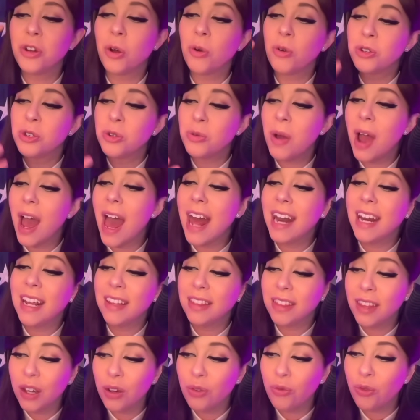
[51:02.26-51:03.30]
them. Don't do
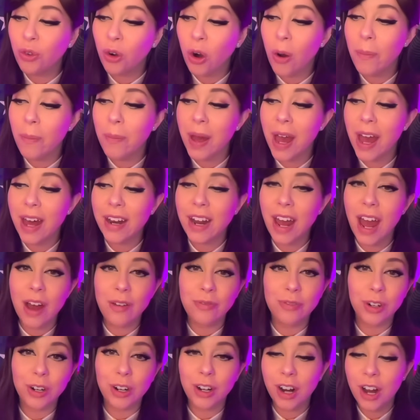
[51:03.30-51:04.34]
anything for a man
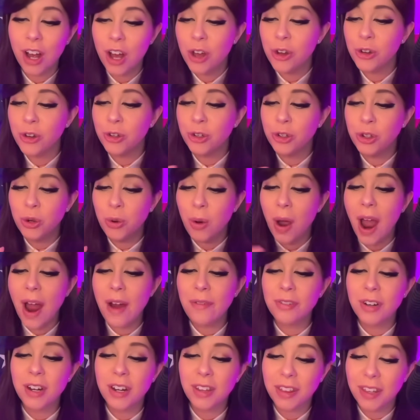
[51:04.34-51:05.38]
ever. Do
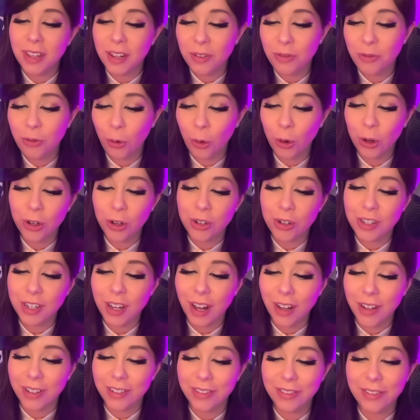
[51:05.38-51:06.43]
everything for
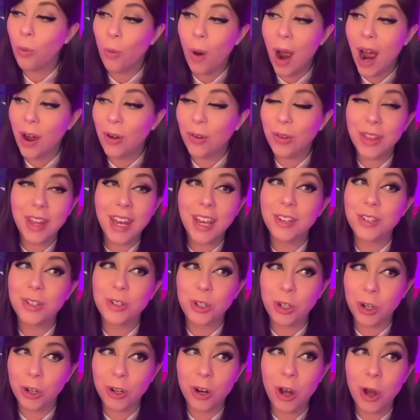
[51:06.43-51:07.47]
yourself. Wow, thanks,
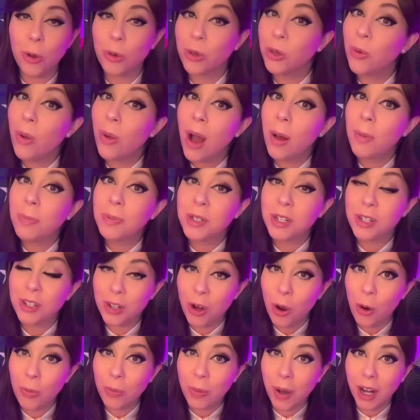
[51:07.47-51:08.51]
Journo. You helped
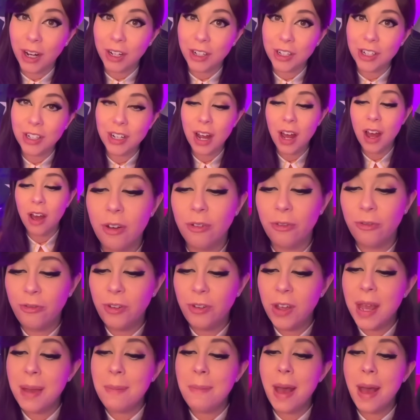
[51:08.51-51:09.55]
so much.
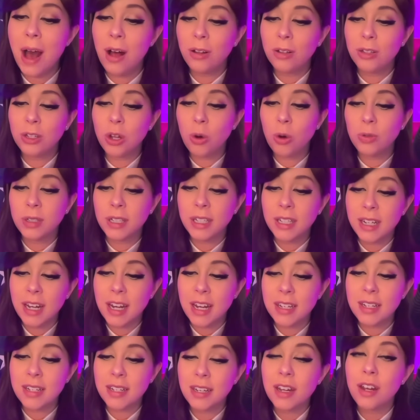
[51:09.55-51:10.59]
Female
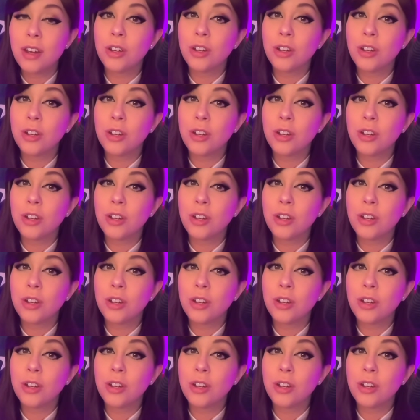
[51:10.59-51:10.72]
loneliness